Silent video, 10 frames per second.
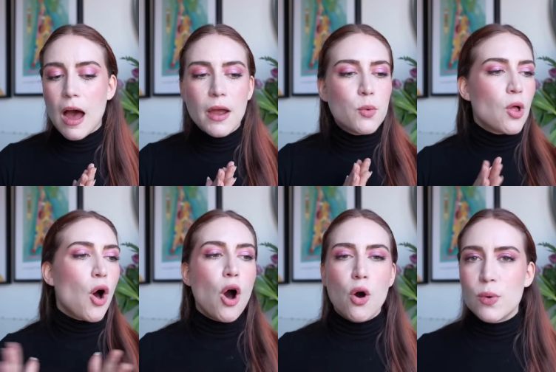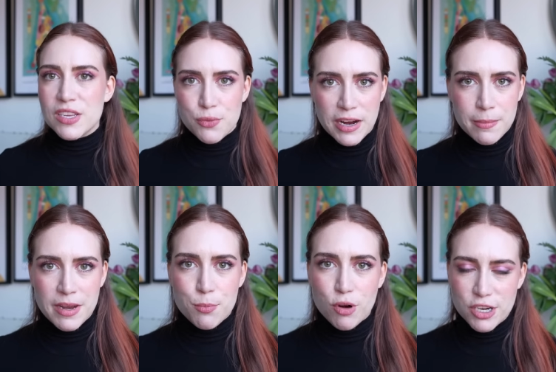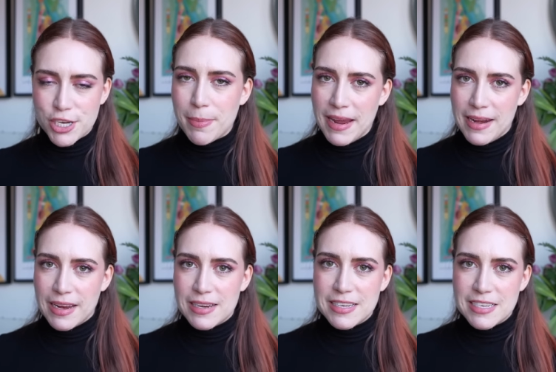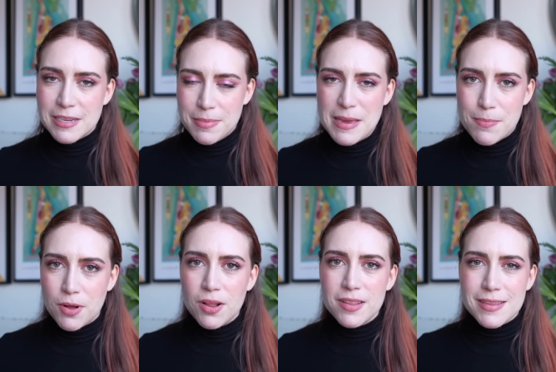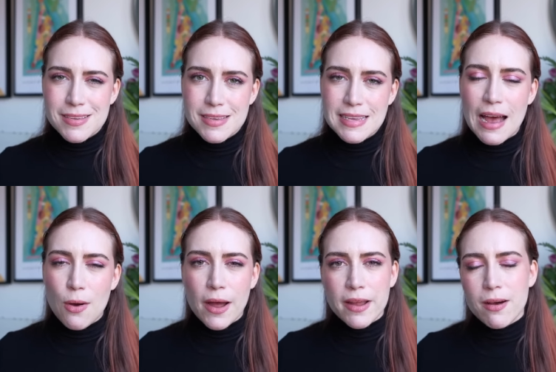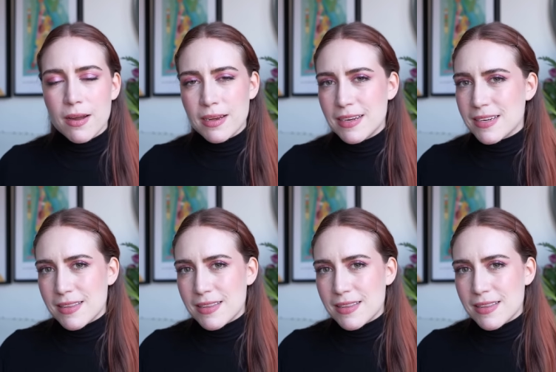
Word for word: I will always recommend project panning to people. This is how I got into